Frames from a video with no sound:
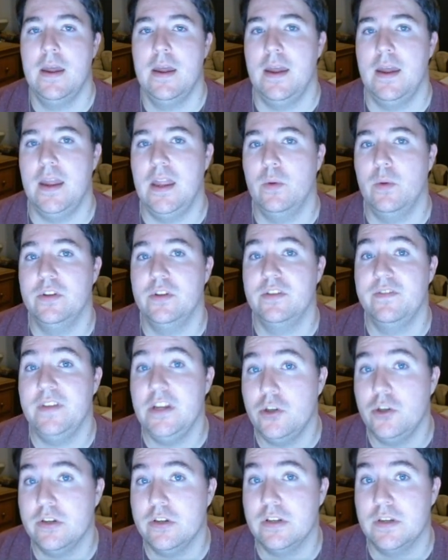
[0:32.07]
it was
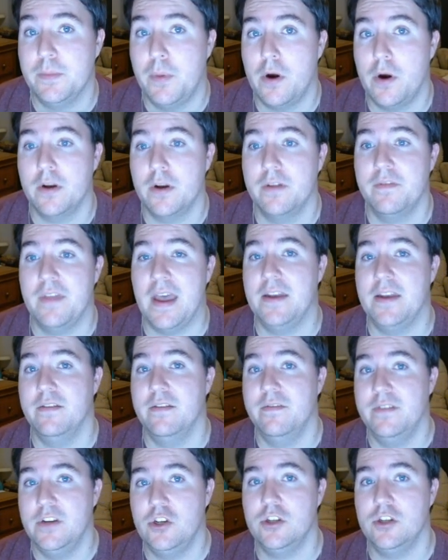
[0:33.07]
featured as a part of that
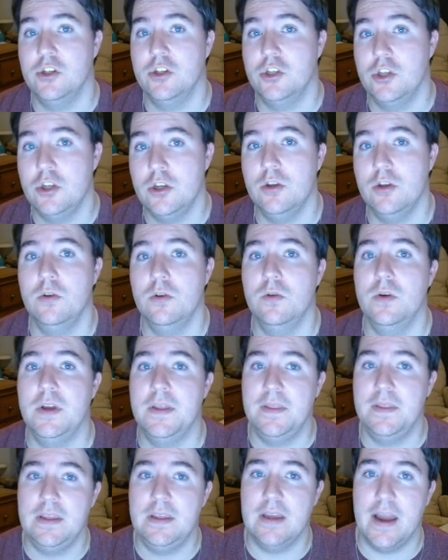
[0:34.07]
Division 2
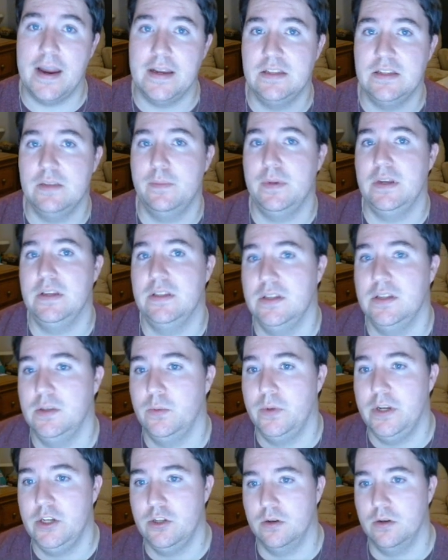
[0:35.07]
in the ICPC
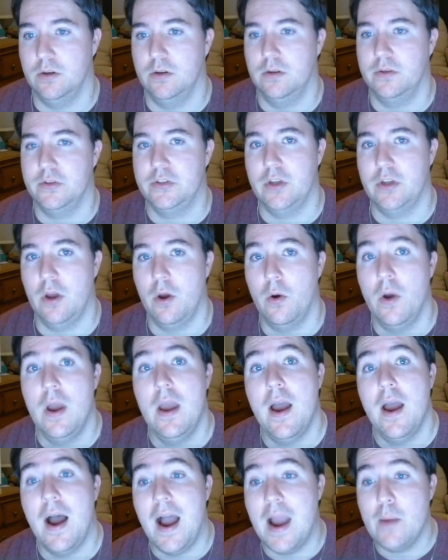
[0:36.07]
Regional. So
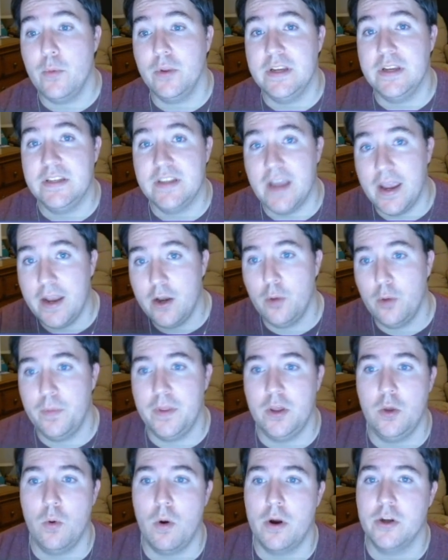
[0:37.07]
I'm really excited. I hope that
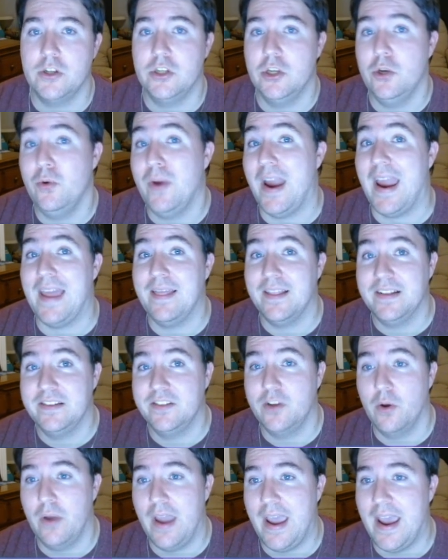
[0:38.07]
you are too, and let's
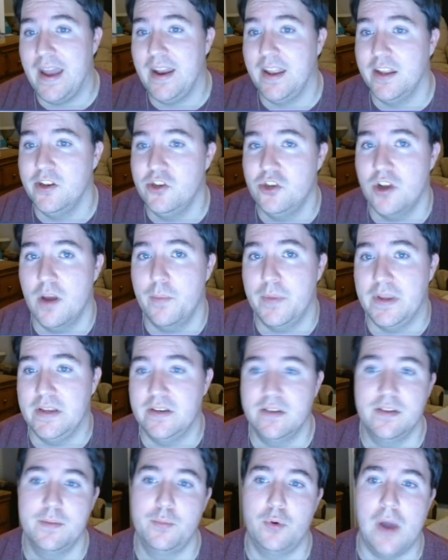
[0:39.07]
go ahead and jump
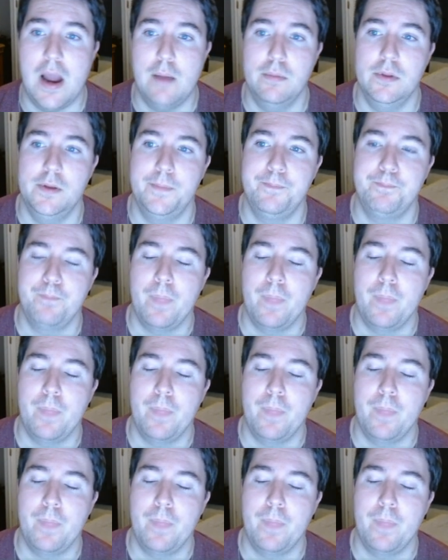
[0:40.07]
into the problem.